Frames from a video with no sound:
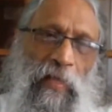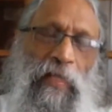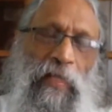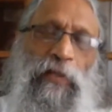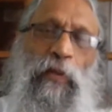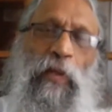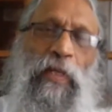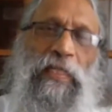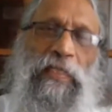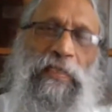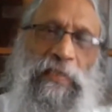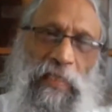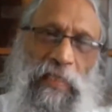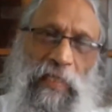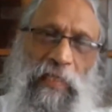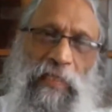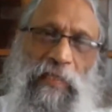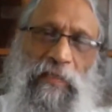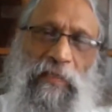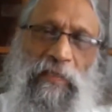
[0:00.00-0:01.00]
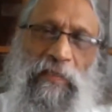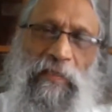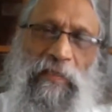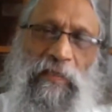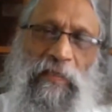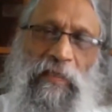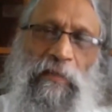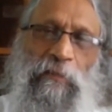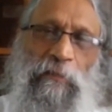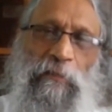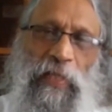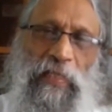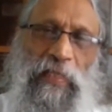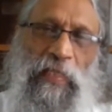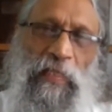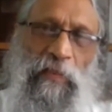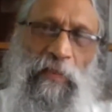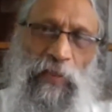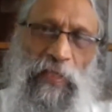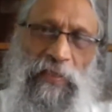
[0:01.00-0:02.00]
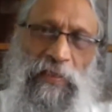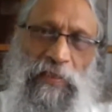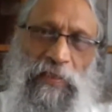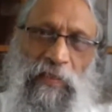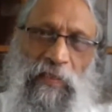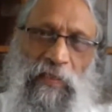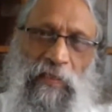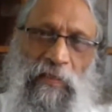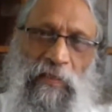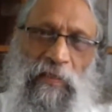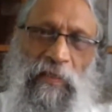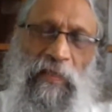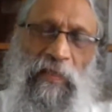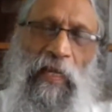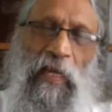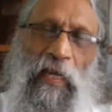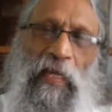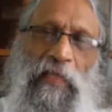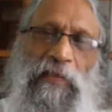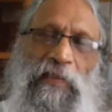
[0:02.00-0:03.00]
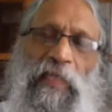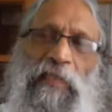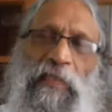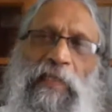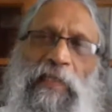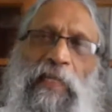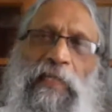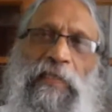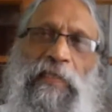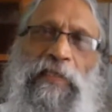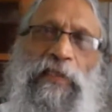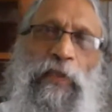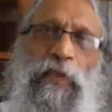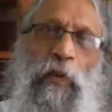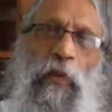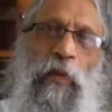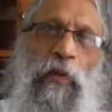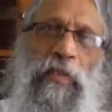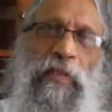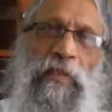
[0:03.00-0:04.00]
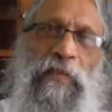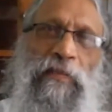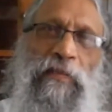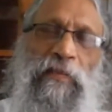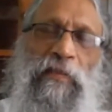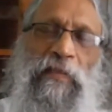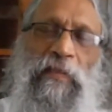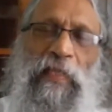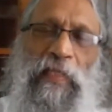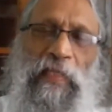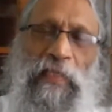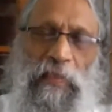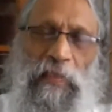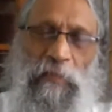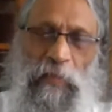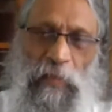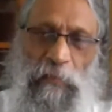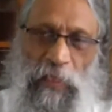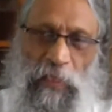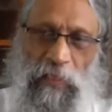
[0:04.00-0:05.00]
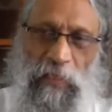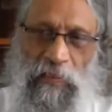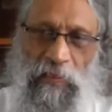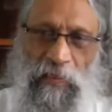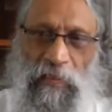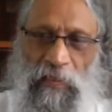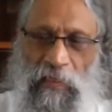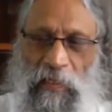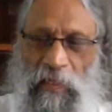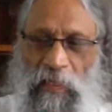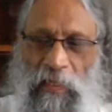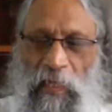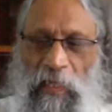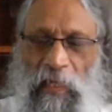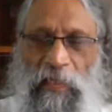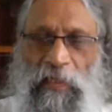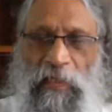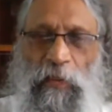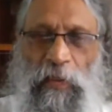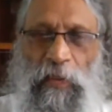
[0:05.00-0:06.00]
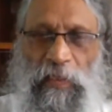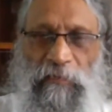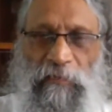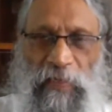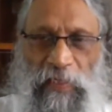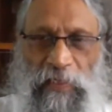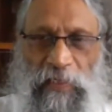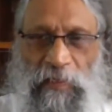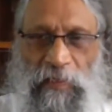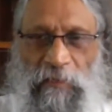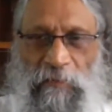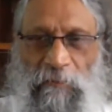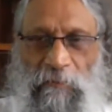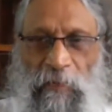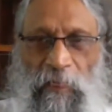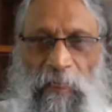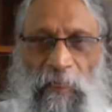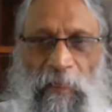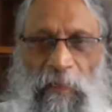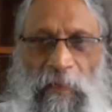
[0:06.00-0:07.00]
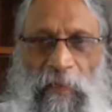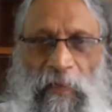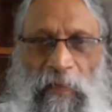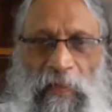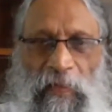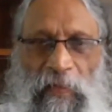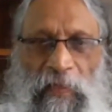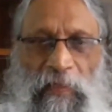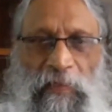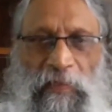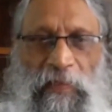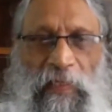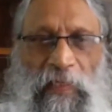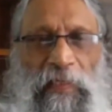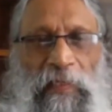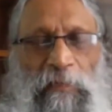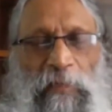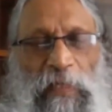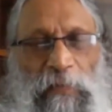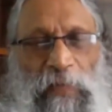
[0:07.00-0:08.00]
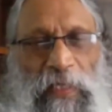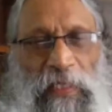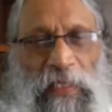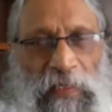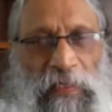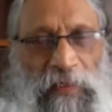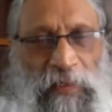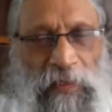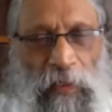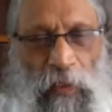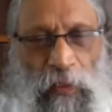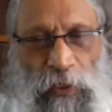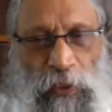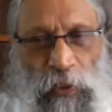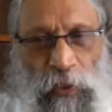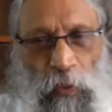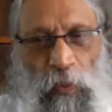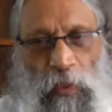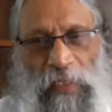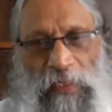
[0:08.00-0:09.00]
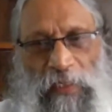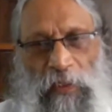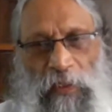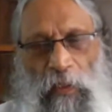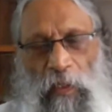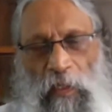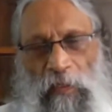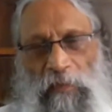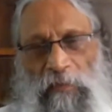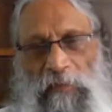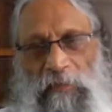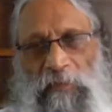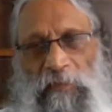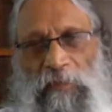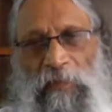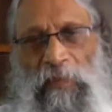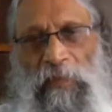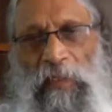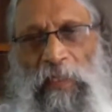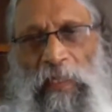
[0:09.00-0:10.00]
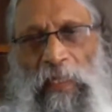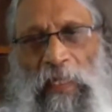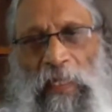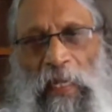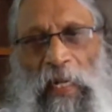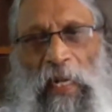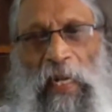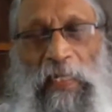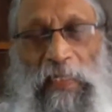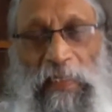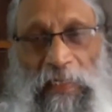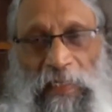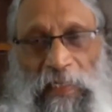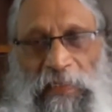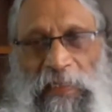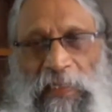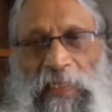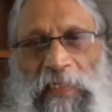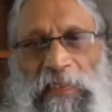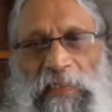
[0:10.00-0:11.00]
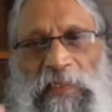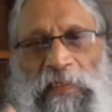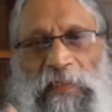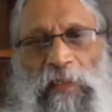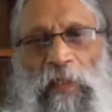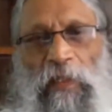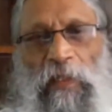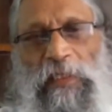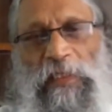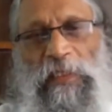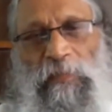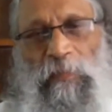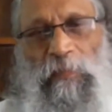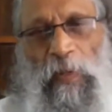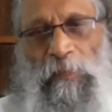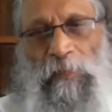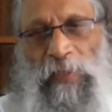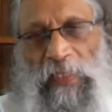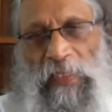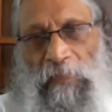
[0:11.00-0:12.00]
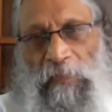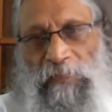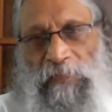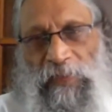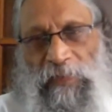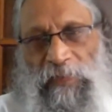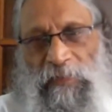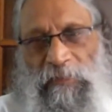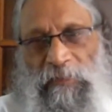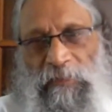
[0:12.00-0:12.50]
And you understand pain and pleasure, and then that is stored in the memory, and you leave it. Then the memory is not shown at all until the next thought is popping up.